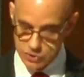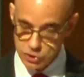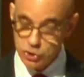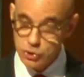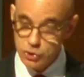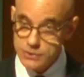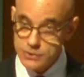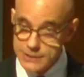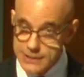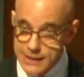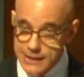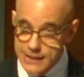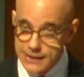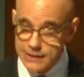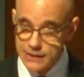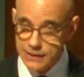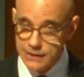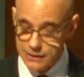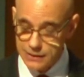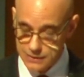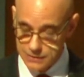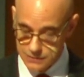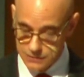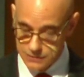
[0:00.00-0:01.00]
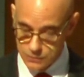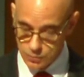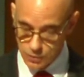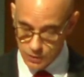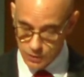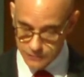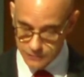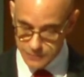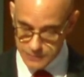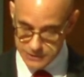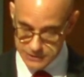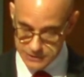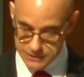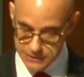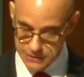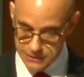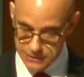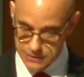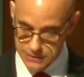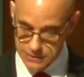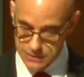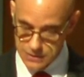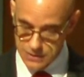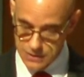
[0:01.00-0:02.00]
Today, 12 million,
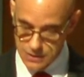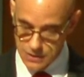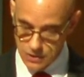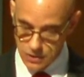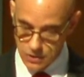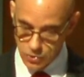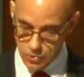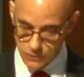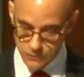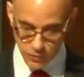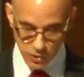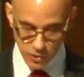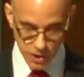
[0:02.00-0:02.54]
on over